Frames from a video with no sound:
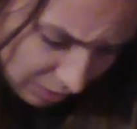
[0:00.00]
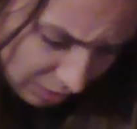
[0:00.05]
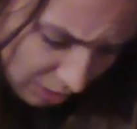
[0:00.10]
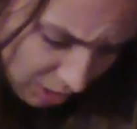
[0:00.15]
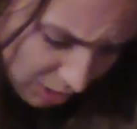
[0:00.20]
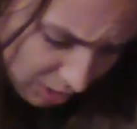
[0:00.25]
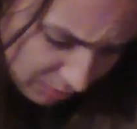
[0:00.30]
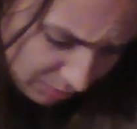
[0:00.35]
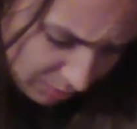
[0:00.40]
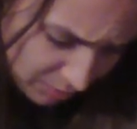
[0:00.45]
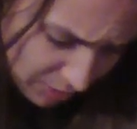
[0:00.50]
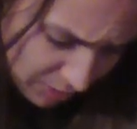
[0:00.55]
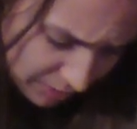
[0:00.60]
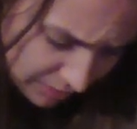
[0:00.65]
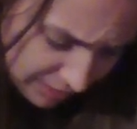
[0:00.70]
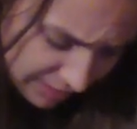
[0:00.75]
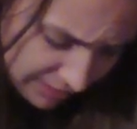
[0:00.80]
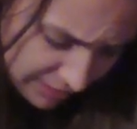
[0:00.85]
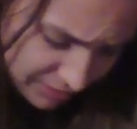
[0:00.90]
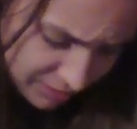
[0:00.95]
cotton
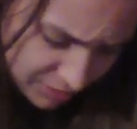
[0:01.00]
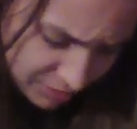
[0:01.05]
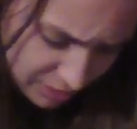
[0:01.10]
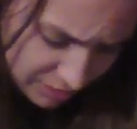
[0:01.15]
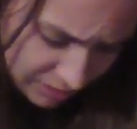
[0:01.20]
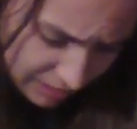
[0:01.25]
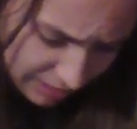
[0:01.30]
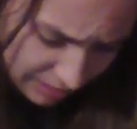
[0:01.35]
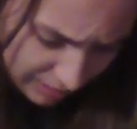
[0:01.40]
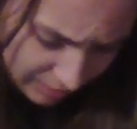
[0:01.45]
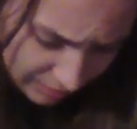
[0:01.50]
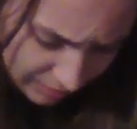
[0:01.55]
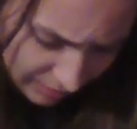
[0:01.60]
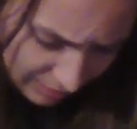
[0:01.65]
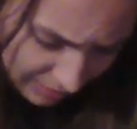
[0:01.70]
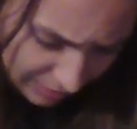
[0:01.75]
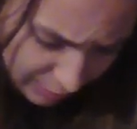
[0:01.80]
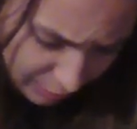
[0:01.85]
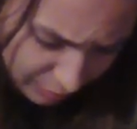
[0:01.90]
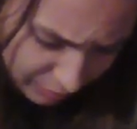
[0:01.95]
polyester and
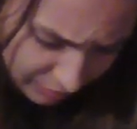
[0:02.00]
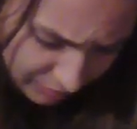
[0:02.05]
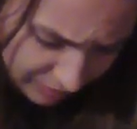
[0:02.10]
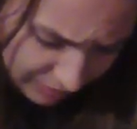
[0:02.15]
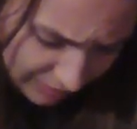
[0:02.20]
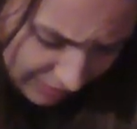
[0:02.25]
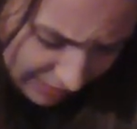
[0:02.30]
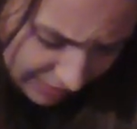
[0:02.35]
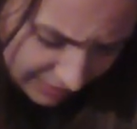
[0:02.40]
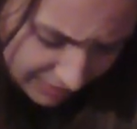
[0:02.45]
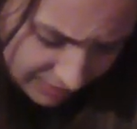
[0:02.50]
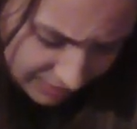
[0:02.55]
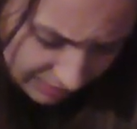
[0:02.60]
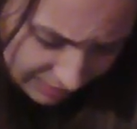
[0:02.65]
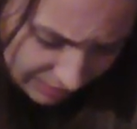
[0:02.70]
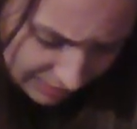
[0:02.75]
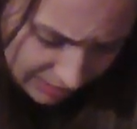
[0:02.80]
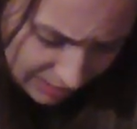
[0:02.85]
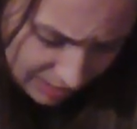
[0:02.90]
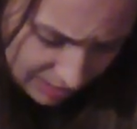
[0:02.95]
linoflex
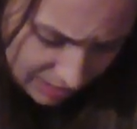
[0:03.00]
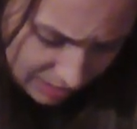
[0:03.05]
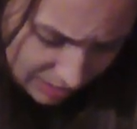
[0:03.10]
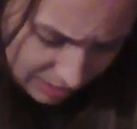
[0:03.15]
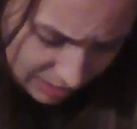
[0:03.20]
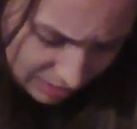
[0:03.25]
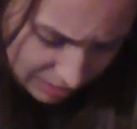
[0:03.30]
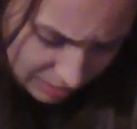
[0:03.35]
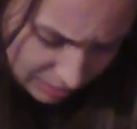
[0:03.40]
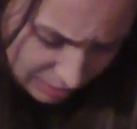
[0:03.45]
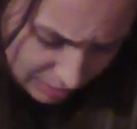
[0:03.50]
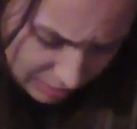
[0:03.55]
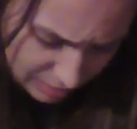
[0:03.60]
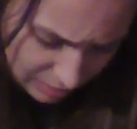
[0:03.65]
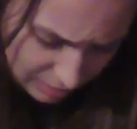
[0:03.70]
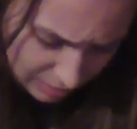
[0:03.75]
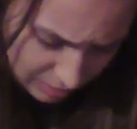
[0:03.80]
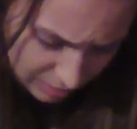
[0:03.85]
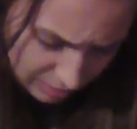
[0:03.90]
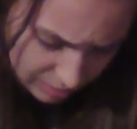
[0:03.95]
linen.
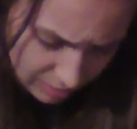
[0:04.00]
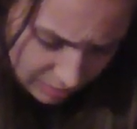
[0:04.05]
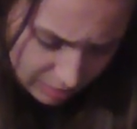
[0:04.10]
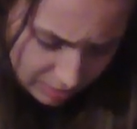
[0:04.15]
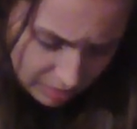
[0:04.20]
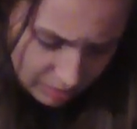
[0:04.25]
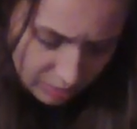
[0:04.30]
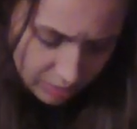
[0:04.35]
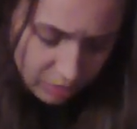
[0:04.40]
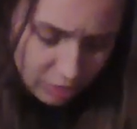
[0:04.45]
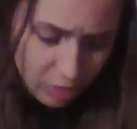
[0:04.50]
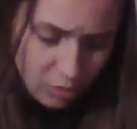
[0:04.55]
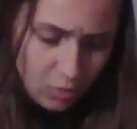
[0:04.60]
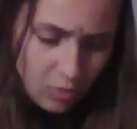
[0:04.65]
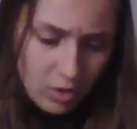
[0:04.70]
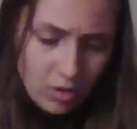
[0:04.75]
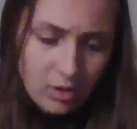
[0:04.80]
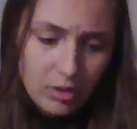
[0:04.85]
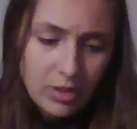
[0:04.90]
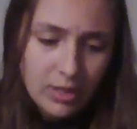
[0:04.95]
No
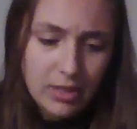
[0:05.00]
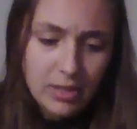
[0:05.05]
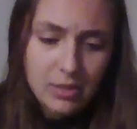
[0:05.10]
RN